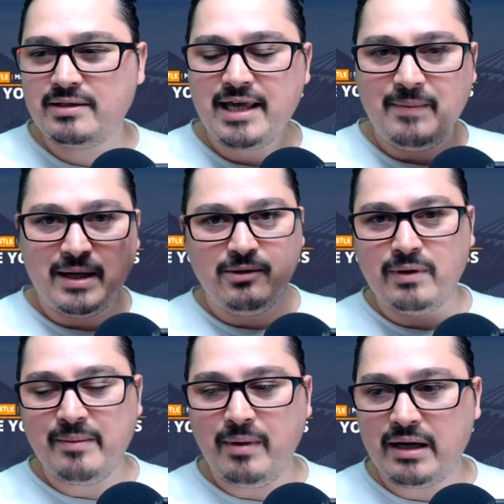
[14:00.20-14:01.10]
schema, don't
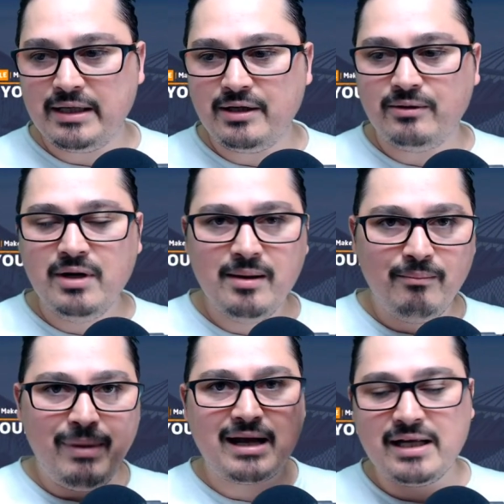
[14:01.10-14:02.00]
worry about it. You know,
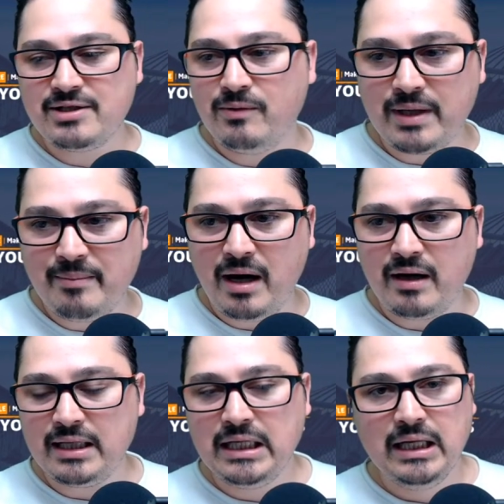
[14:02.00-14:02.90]
backlinks, don't worry
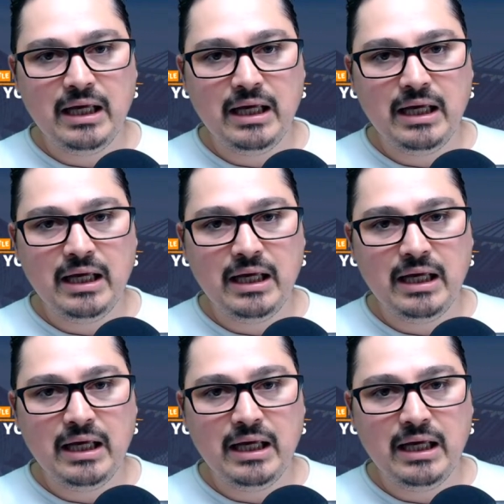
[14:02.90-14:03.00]
about it.